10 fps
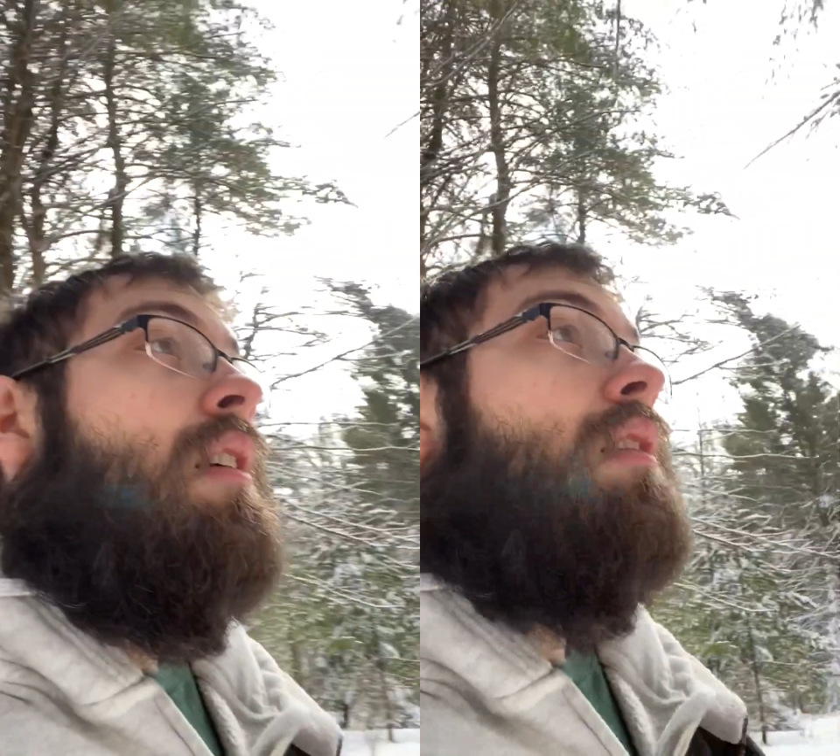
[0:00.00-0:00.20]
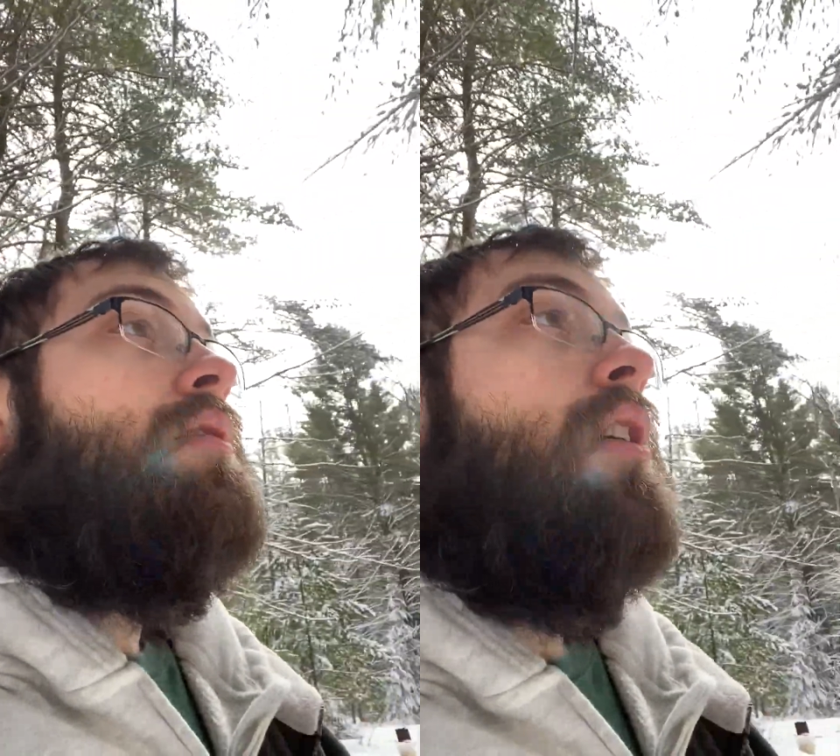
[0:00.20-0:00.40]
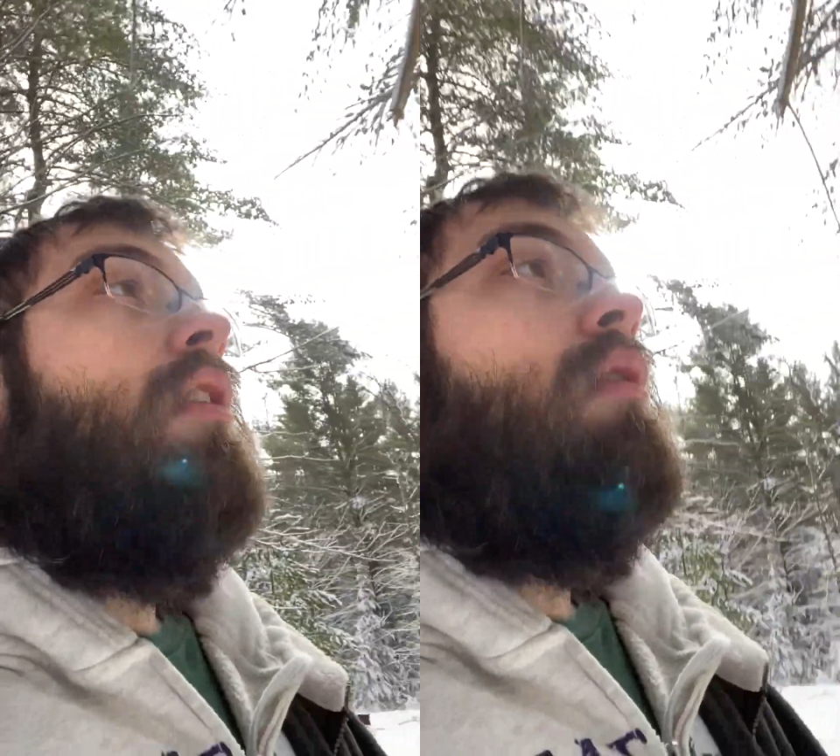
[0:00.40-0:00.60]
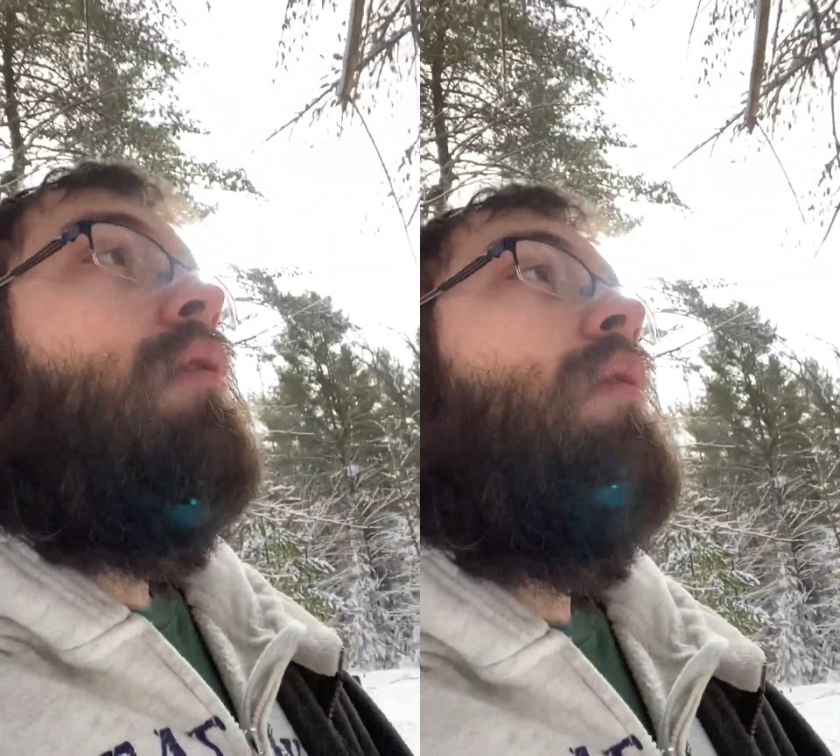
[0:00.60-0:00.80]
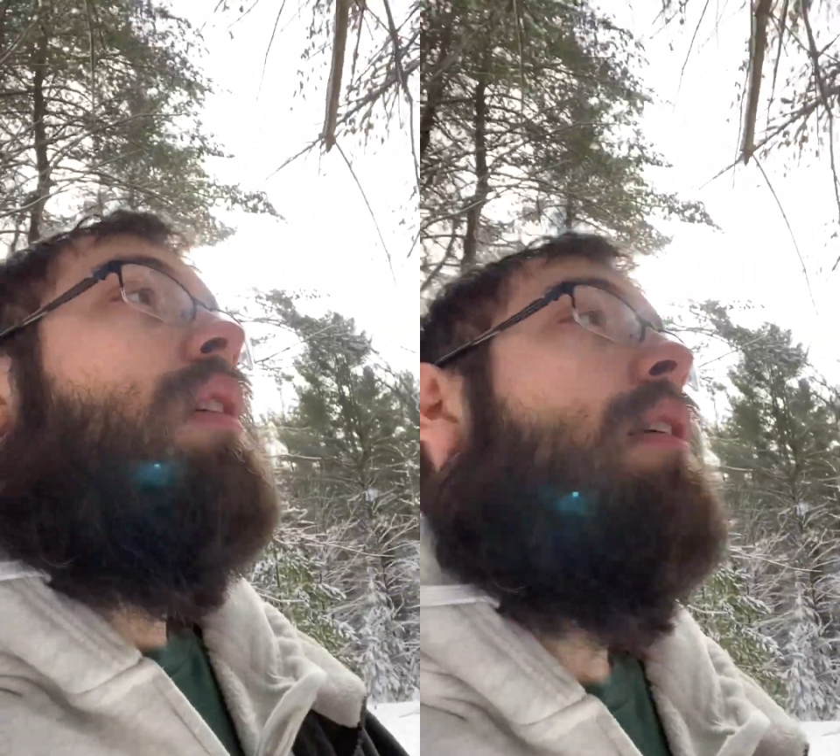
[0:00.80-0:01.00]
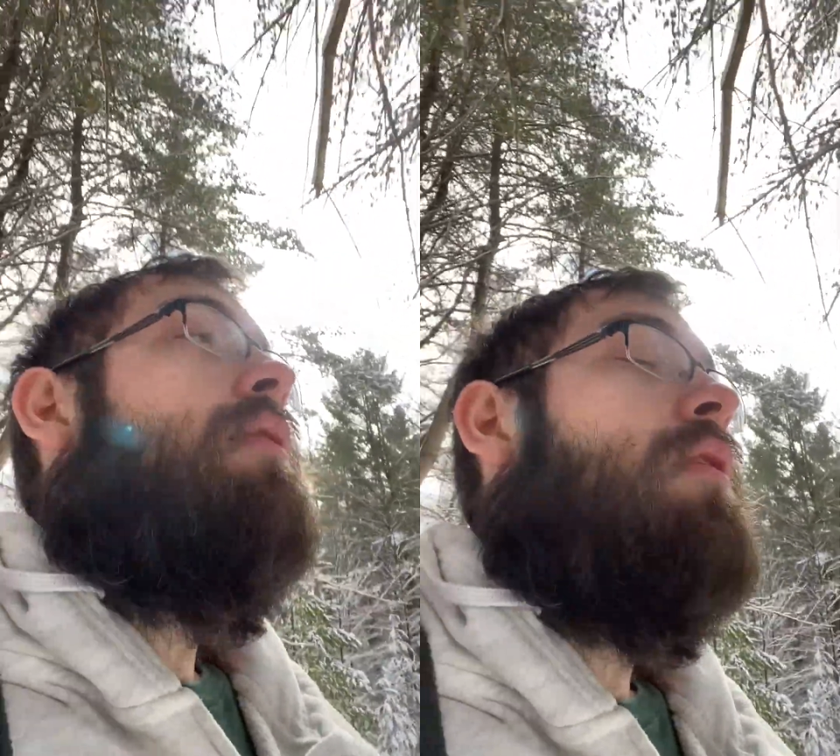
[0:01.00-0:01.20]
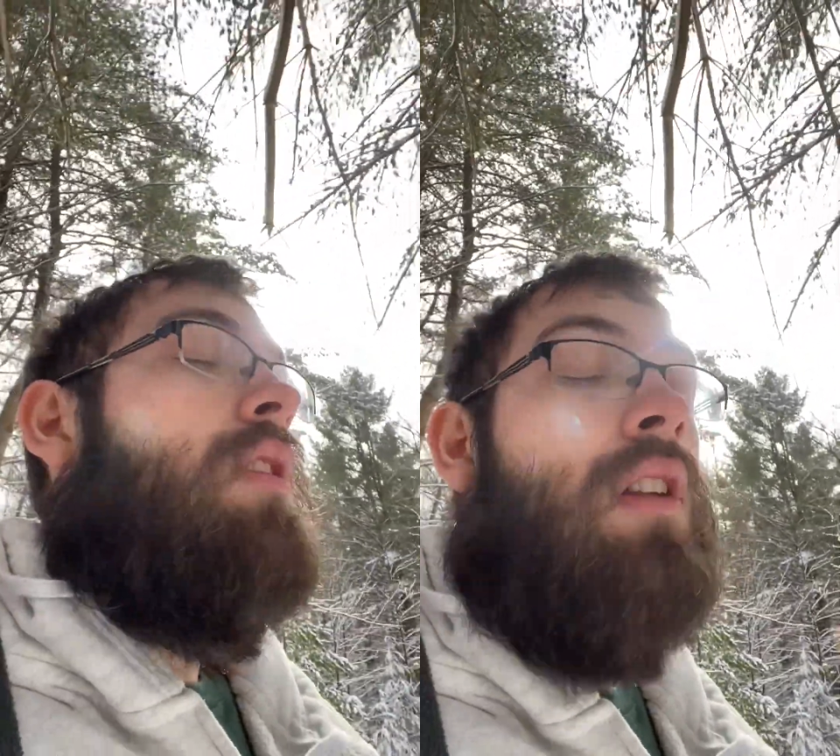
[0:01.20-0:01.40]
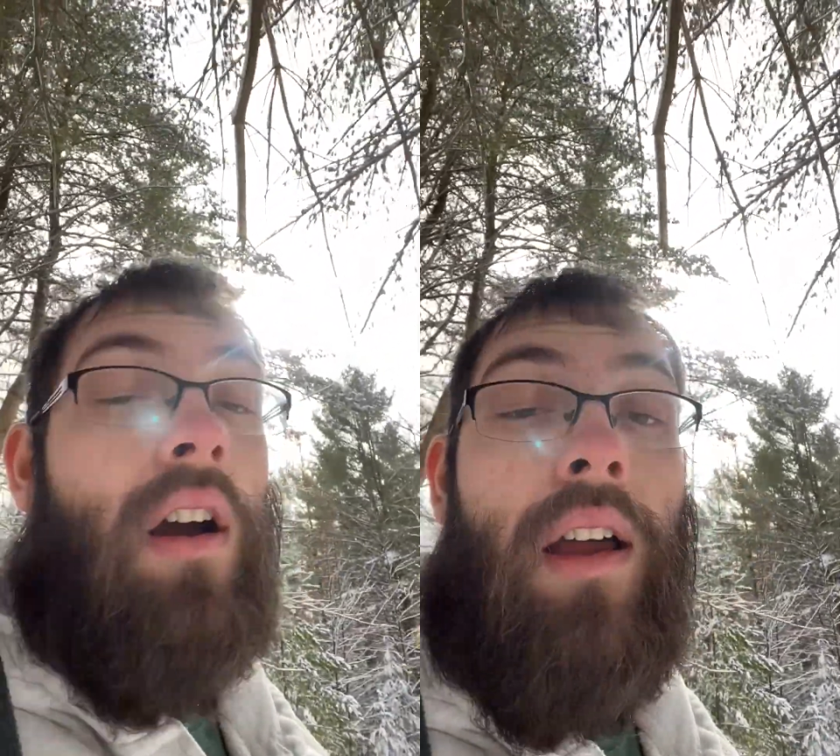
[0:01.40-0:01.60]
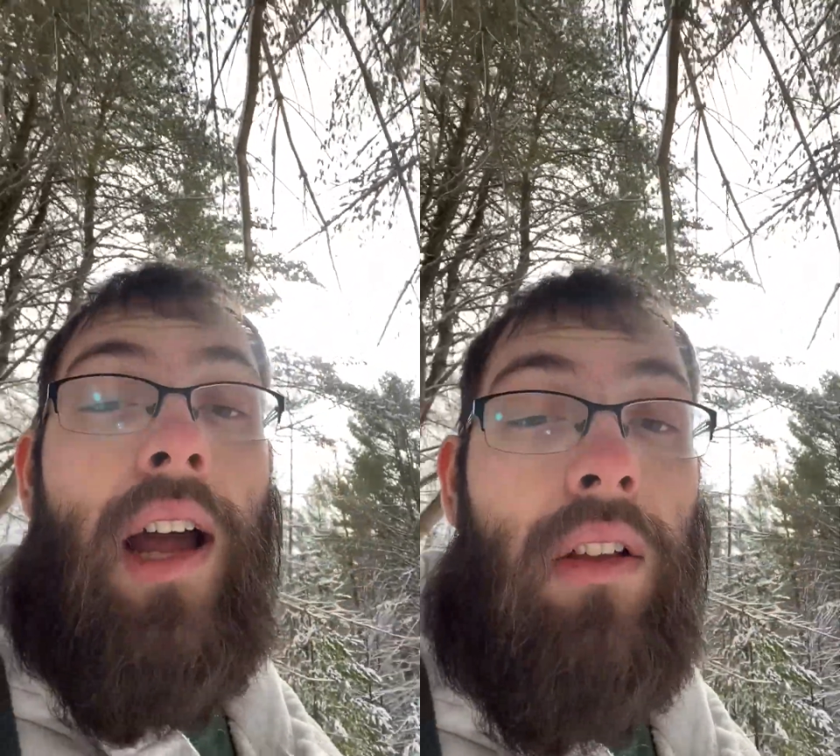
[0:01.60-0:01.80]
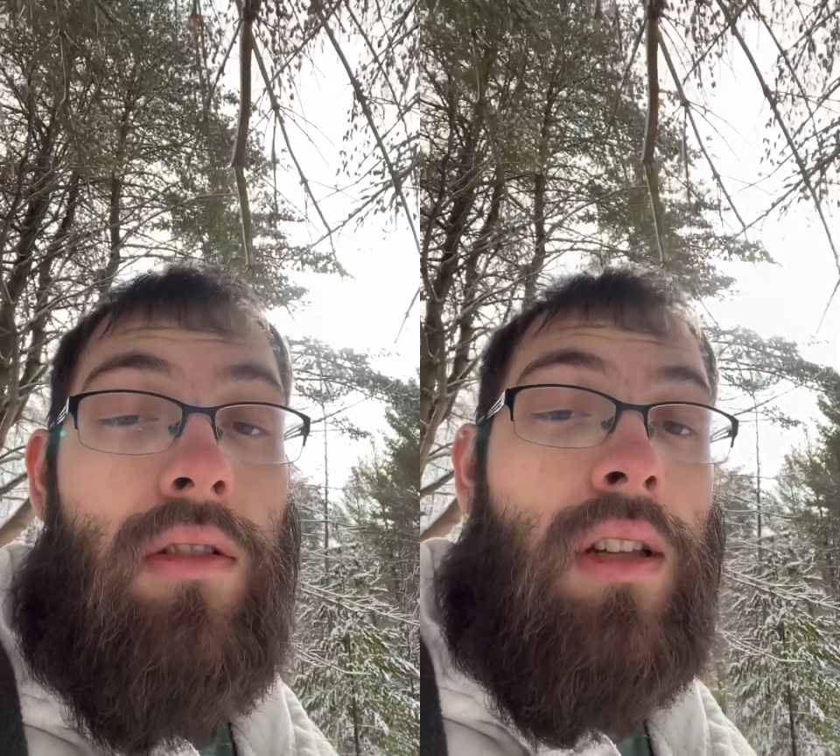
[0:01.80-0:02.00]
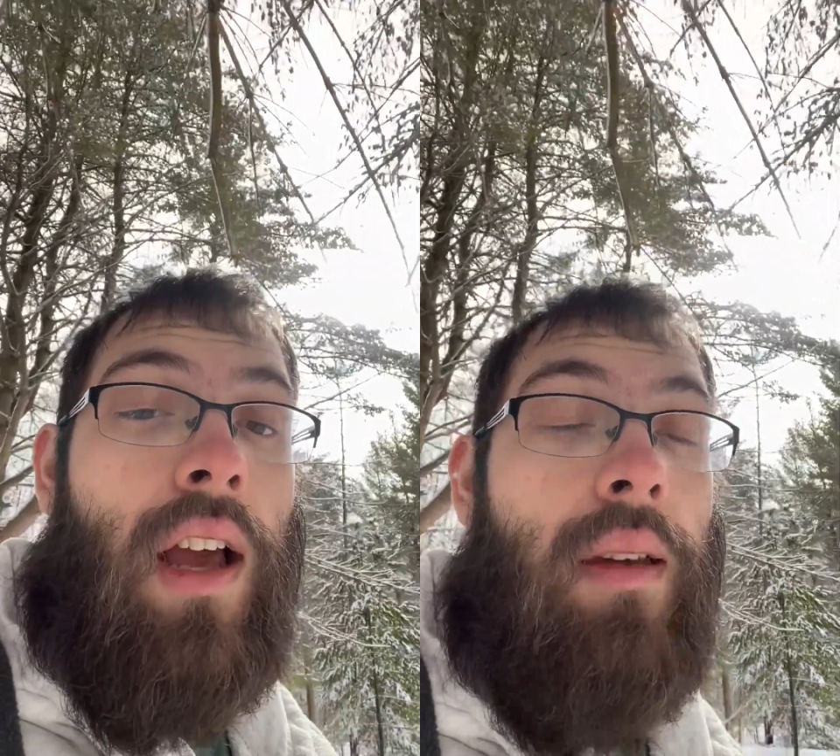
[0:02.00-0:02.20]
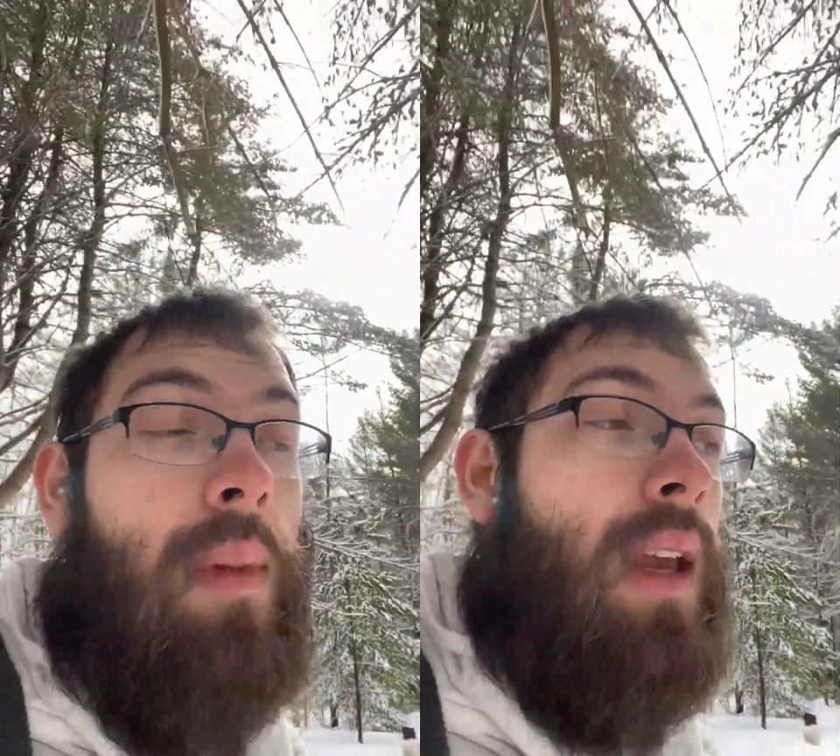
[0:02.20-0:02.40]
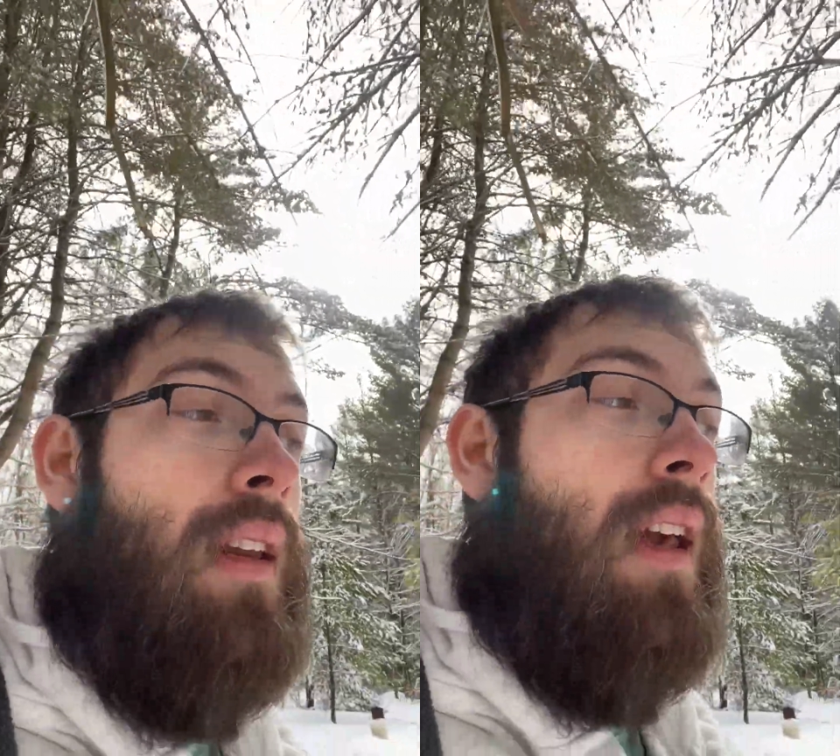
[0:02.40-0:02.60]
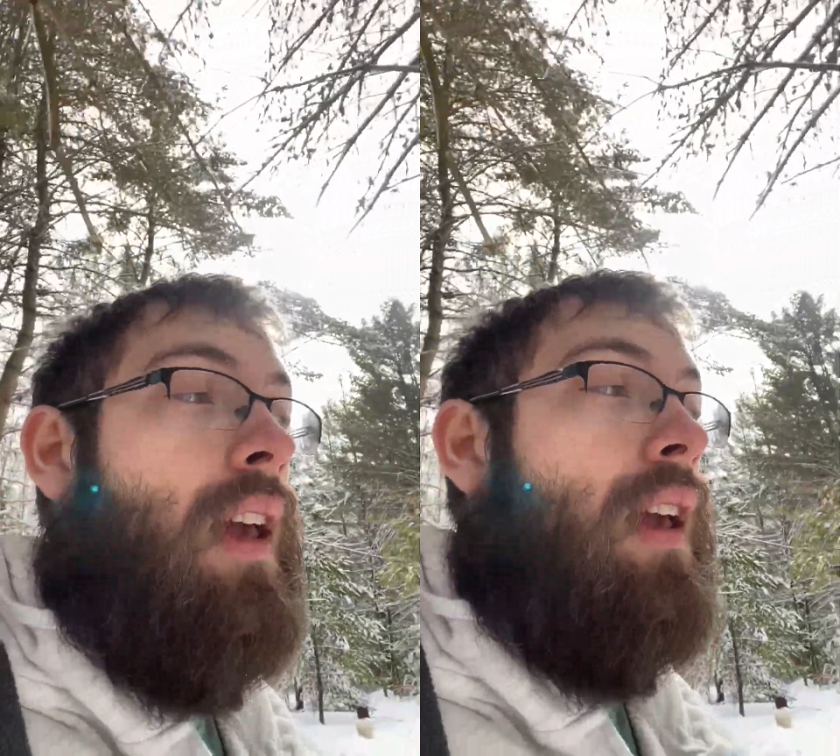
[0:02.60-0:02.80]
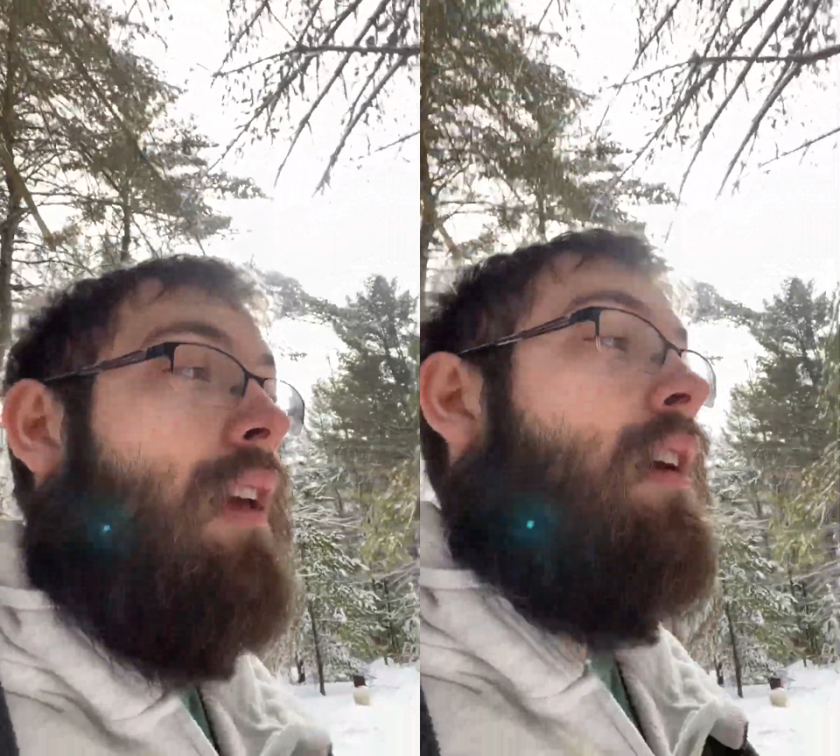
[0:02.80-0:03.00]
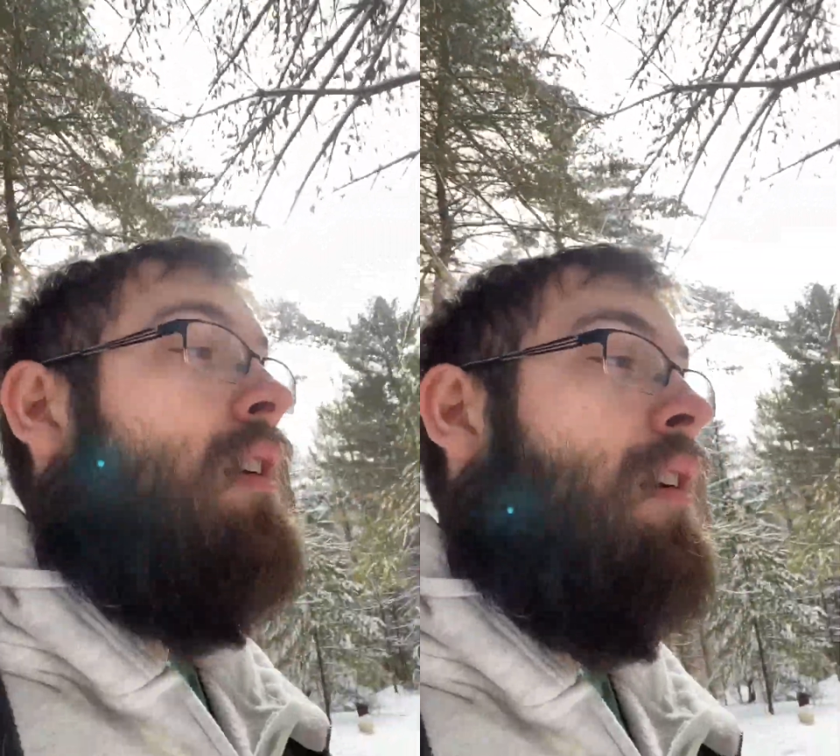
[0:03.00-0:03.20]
So for the dog collars, I made a